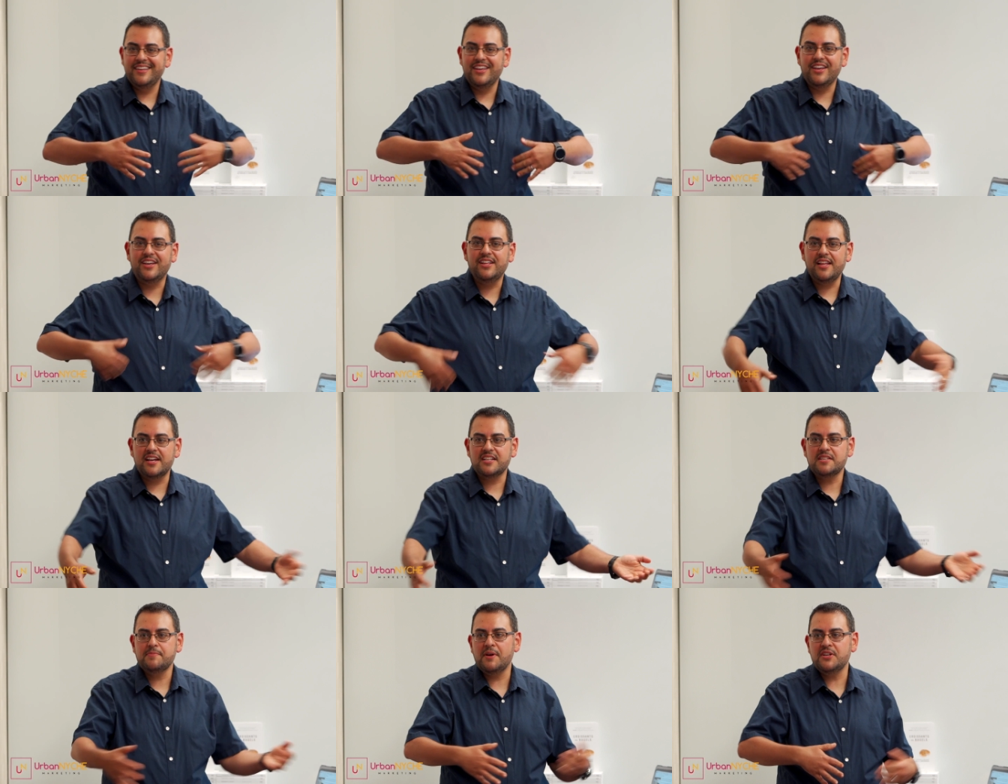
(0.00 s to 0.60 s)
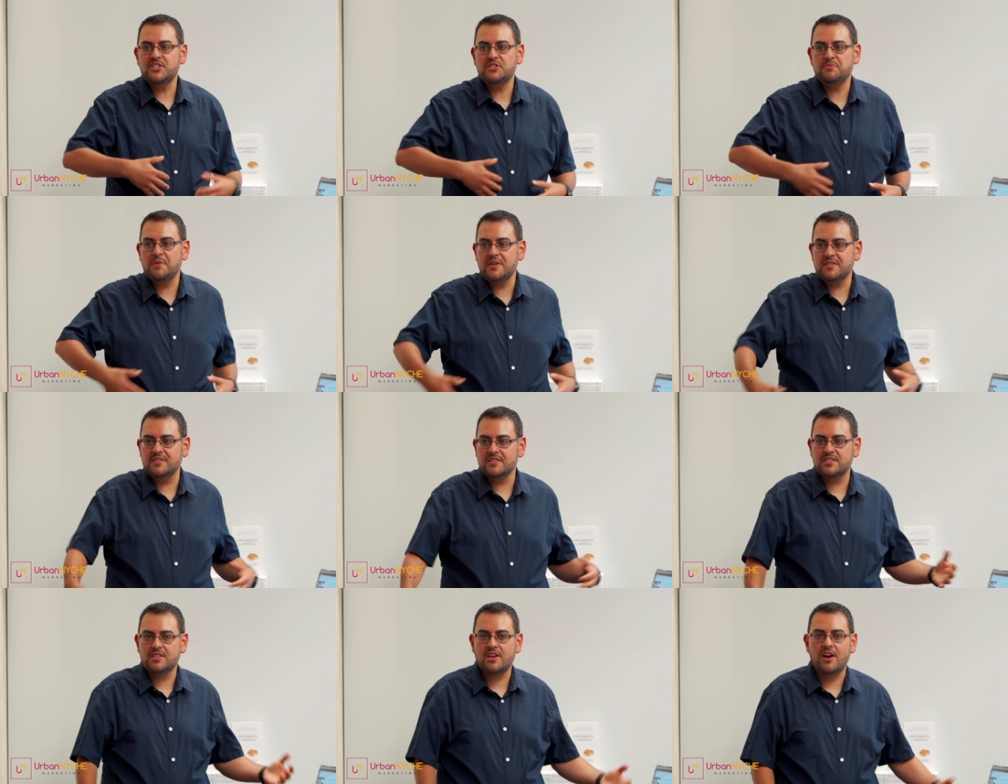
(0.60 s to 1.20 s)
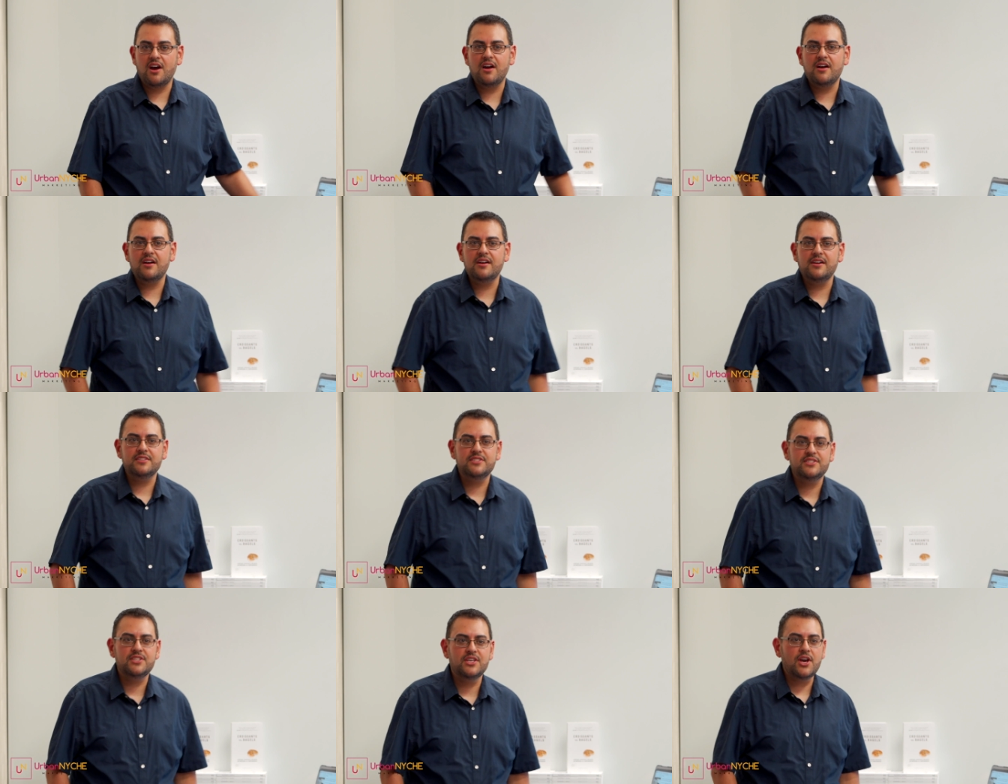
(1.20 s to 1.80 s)
you collect a bunch of business
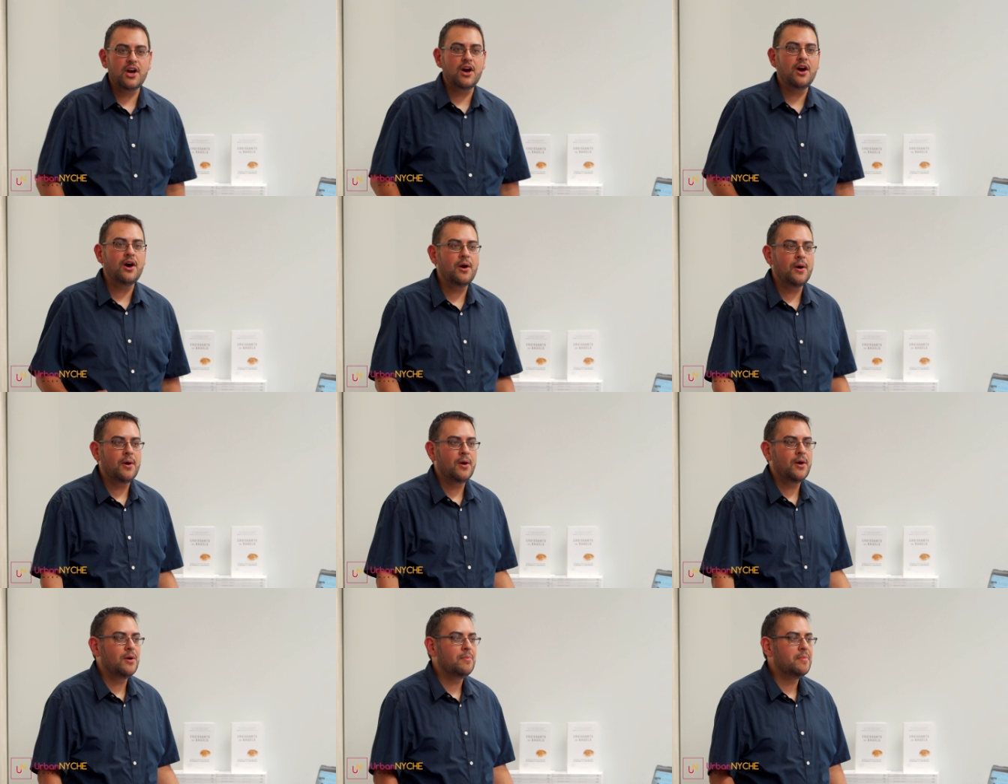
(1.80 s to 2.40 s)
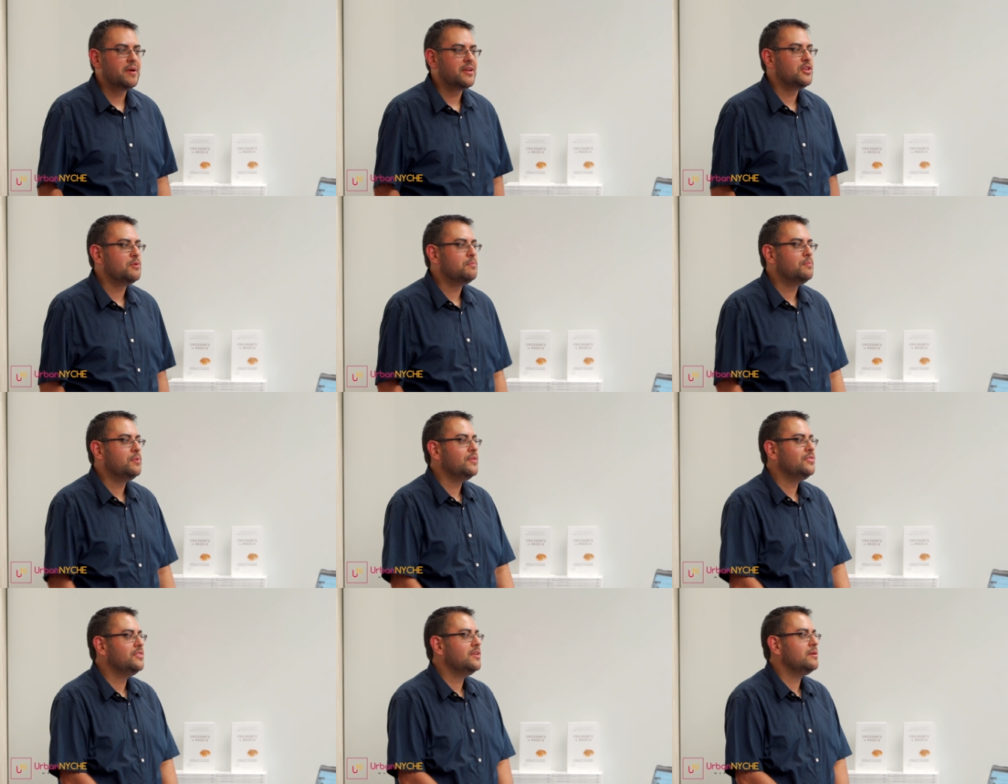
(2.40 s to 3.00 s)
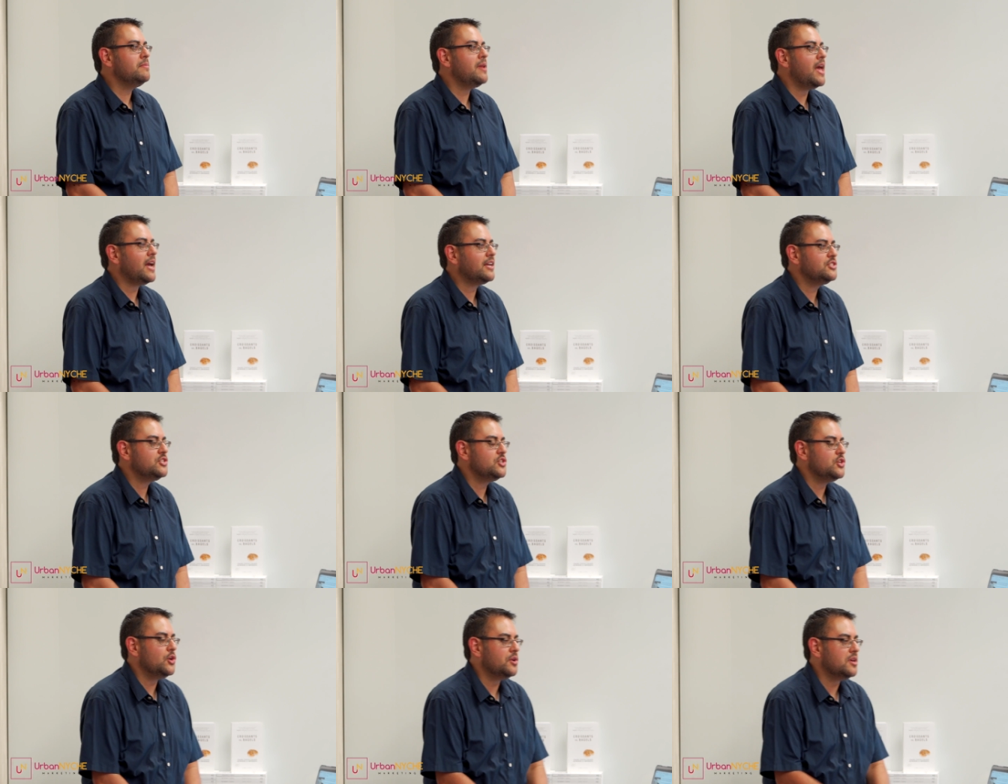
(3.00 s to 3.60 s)
cards, you go home, and you put them
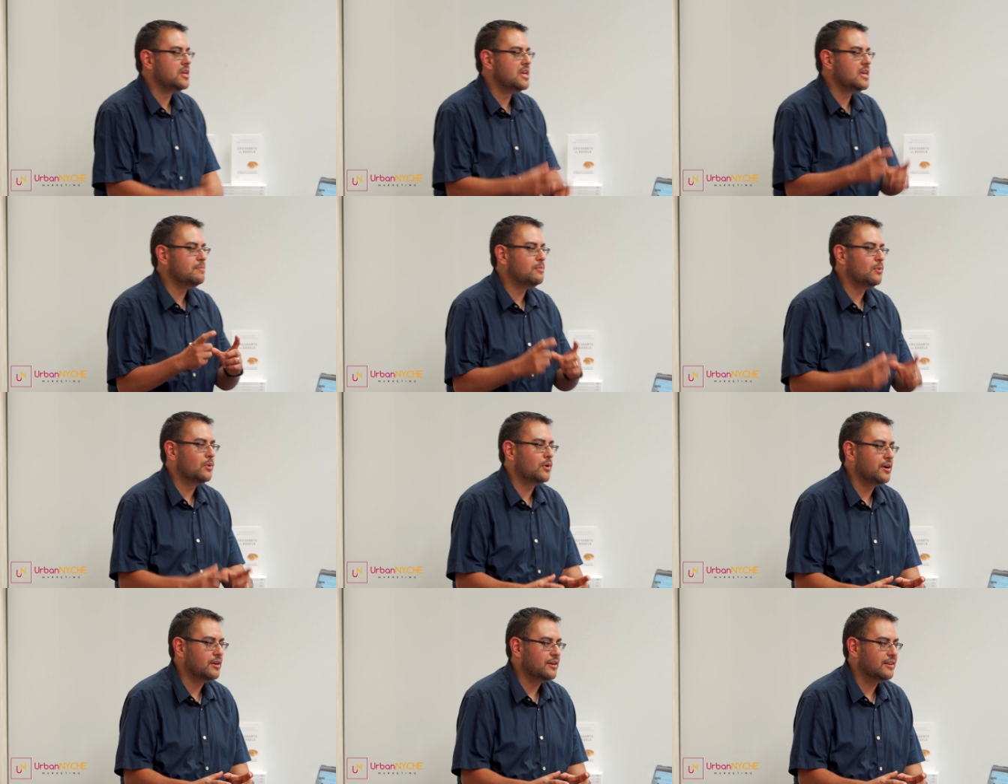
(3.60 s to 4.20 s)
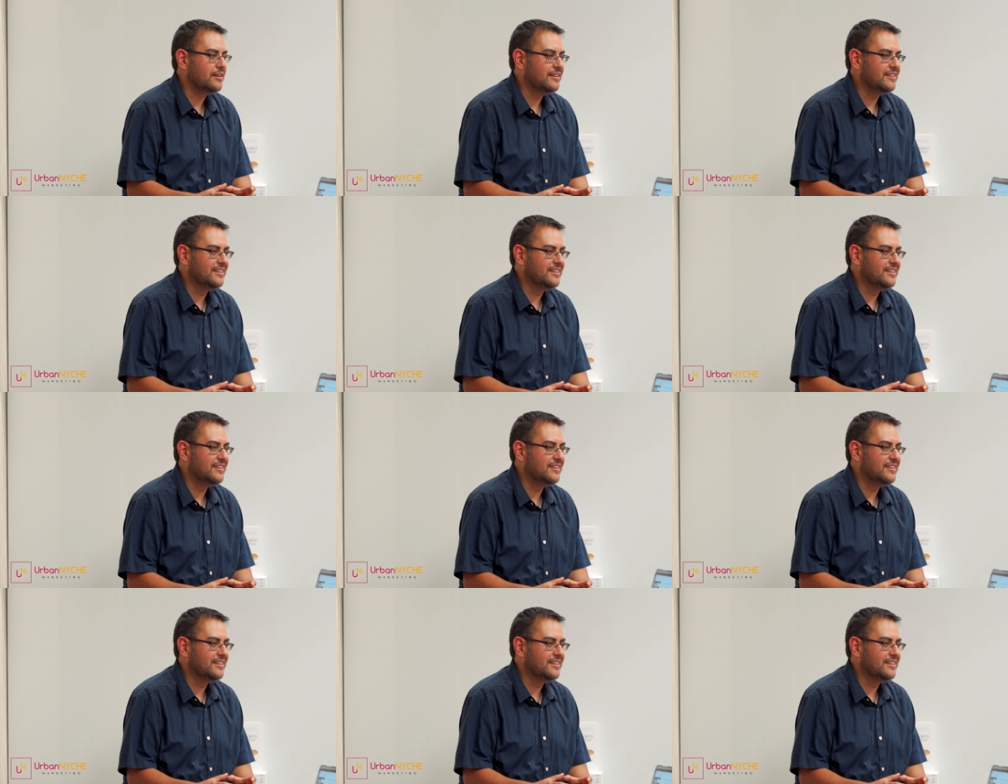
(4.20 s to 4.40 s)
next to your keyboard.